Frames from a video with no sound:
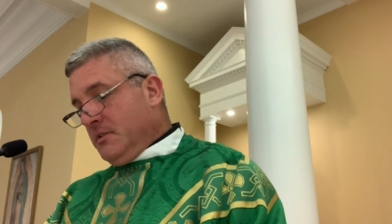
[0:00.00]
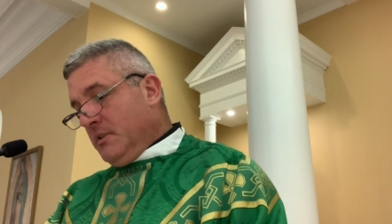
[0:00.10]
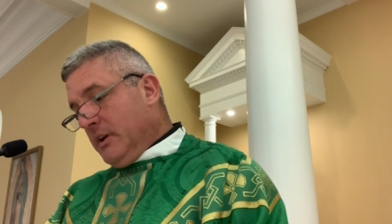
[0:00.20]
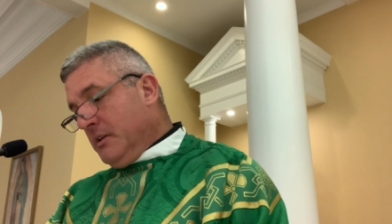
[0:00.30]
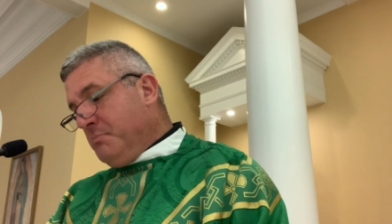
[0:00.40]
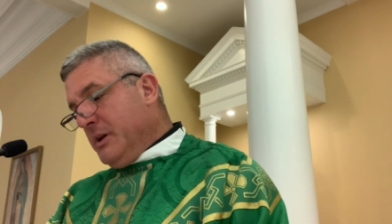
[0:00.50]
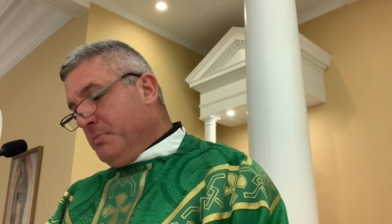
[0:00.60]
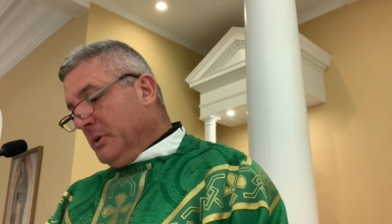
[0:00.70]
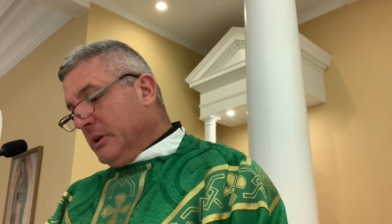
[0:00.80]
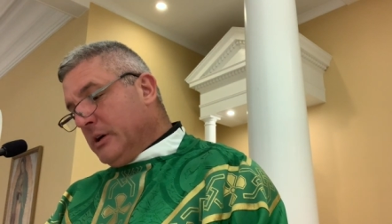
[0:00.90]
and the
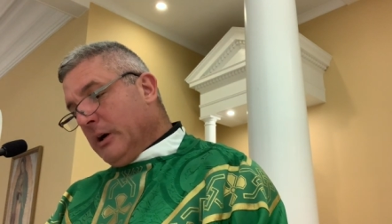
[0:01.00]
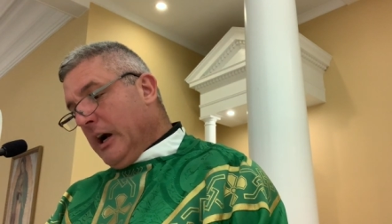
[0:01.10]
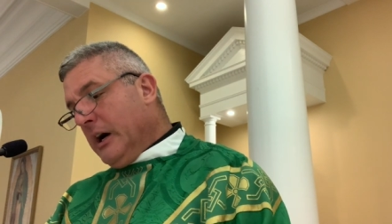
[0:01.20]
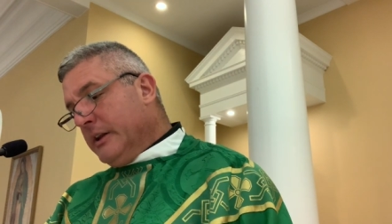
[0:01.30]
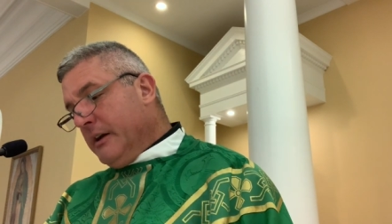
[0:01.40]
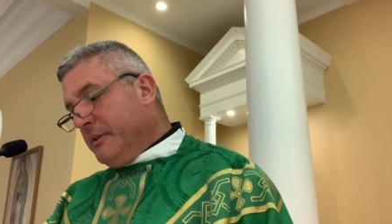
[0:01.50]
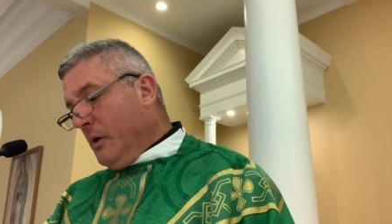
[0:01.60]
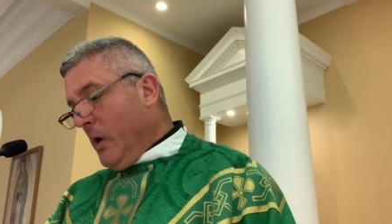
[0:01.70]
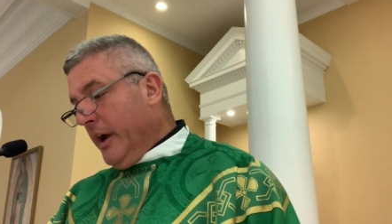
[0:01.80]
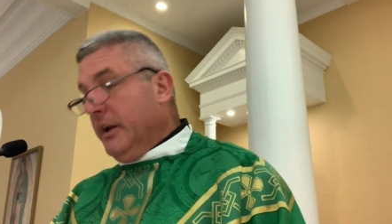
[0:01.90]
people in the crowd. They have
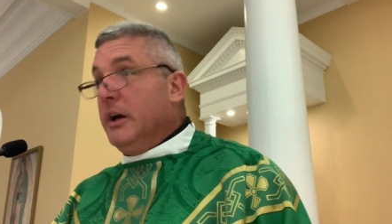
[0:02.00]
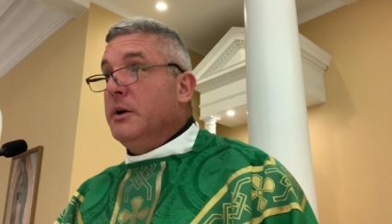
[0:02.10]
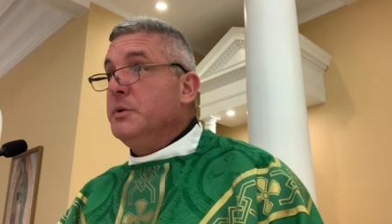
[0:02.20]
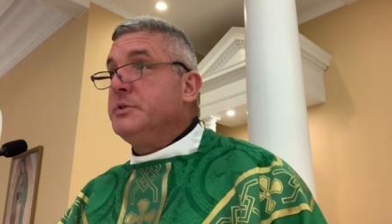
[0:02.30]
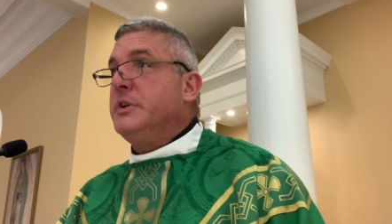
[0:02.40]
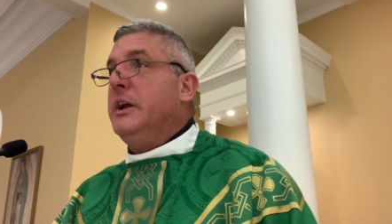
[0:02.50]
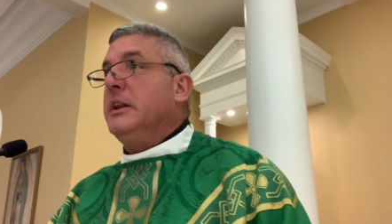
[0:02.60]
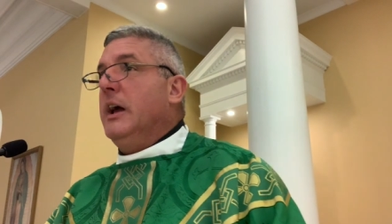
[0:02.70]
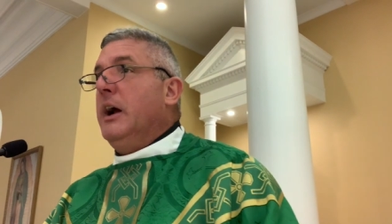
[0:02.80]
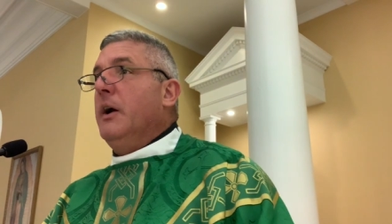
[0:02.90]
no idea who's
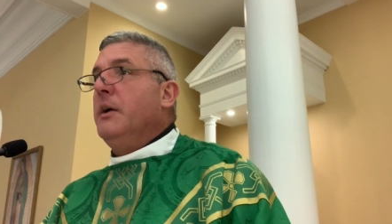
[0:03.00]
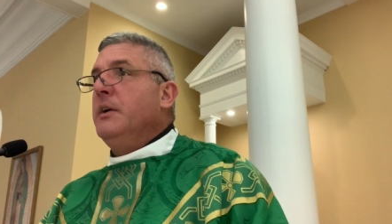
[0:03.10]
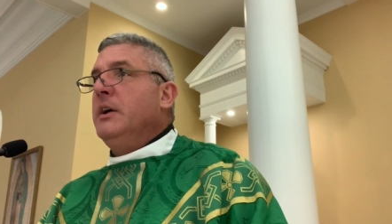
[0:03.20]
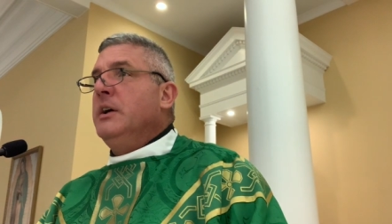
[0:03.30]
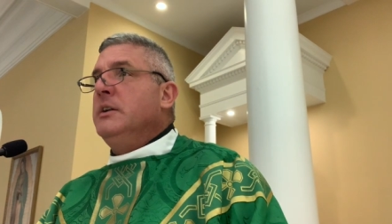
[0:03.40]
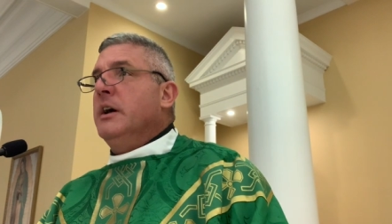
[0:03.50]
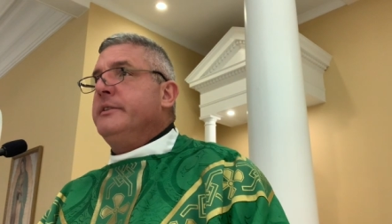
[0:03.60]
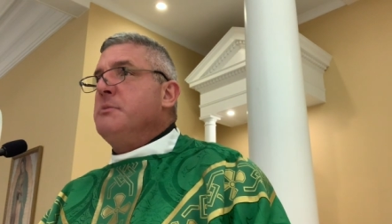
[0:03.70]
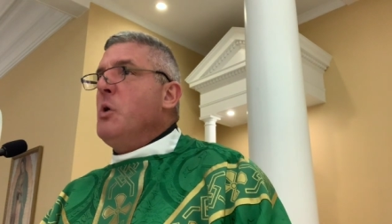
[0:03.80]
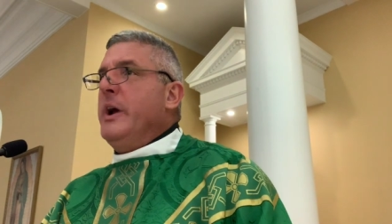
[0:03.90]
sitting there.
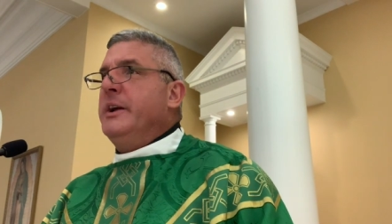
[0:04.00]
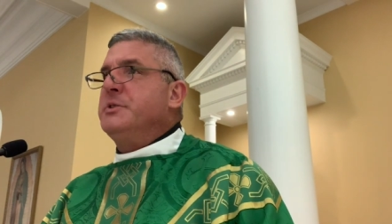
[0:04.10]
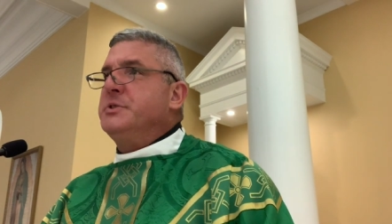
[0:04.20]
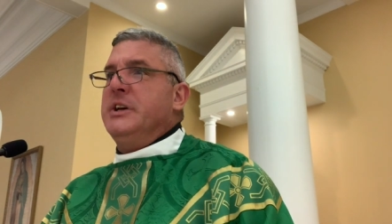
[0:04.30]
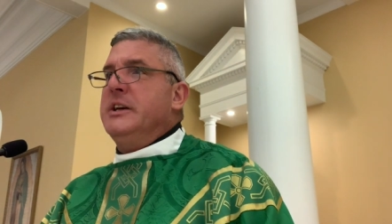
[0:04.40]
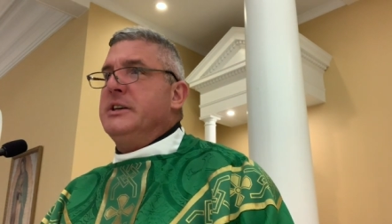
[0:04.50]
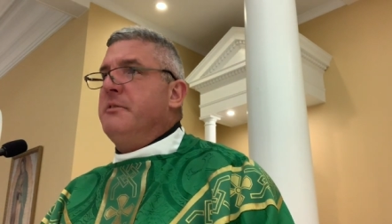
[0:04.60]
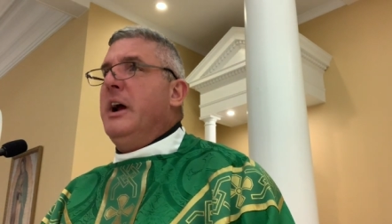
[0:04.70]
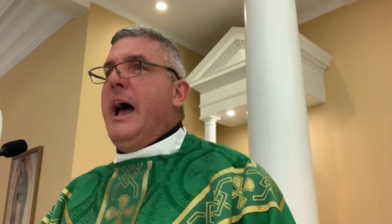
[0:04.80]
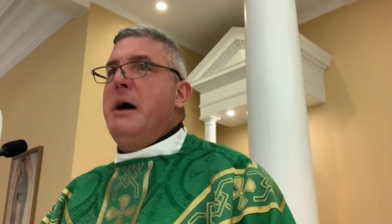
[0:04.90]
Nothing more interesting has
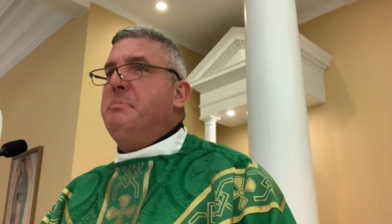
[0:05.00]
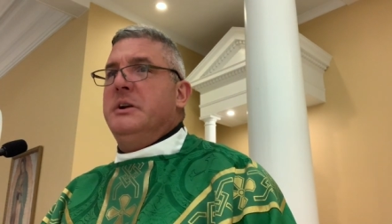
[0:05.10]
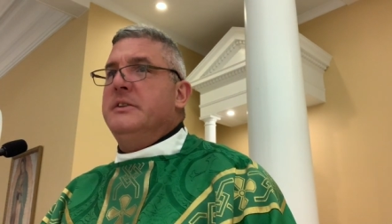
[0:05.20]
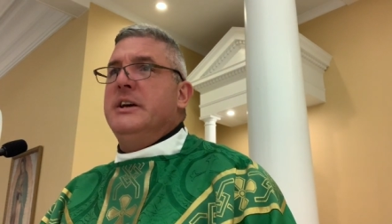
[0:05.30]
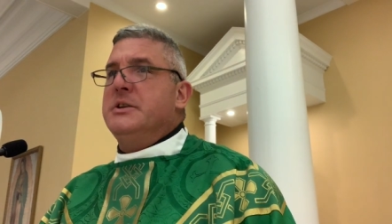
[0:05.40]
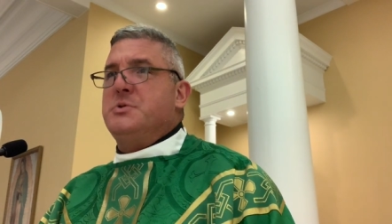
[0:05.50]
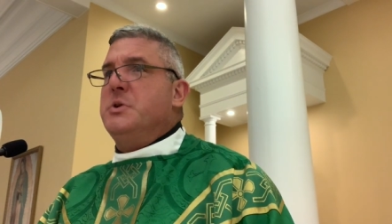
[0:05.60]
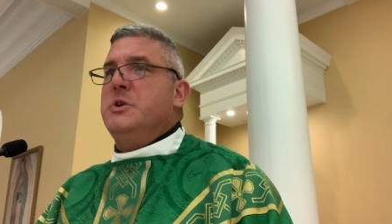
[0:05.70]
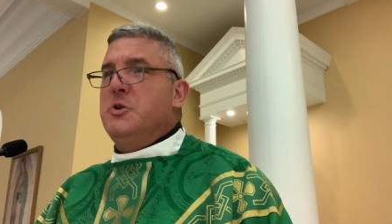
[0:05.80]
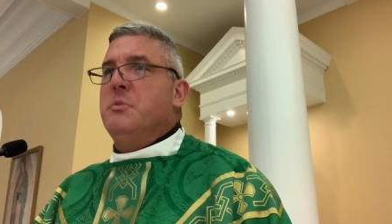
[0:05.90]
ever happened in the history
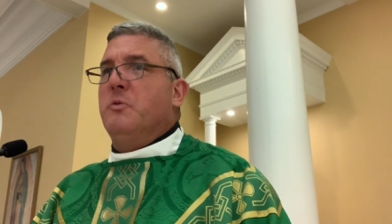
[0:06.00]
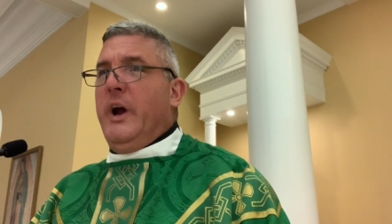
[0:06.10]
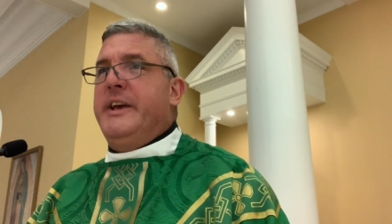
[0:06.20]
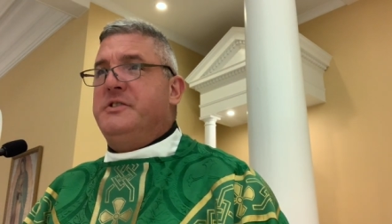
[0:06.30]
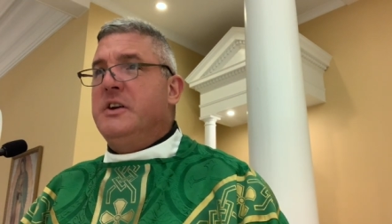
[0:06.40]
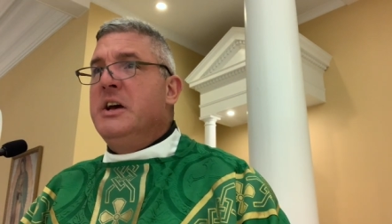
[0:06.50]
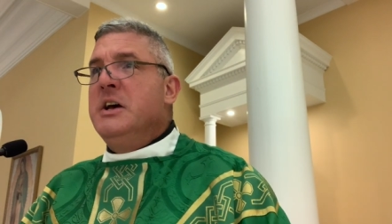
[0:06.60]
of the human race